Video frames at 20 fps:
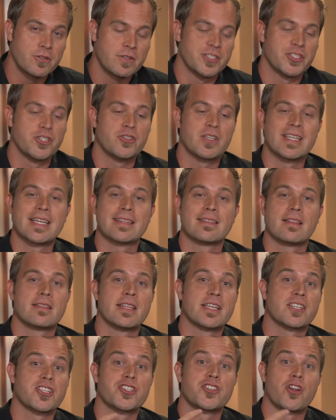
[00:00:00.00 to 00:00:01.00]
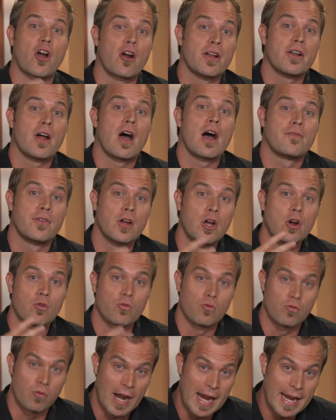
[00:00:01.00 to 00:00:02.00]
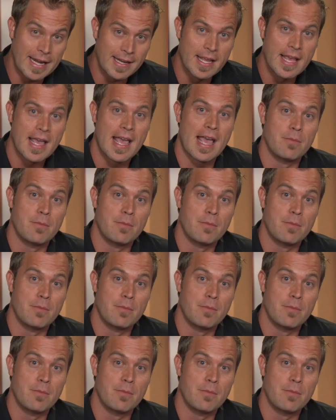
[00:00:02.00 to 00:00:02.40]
that you can get the thing started off right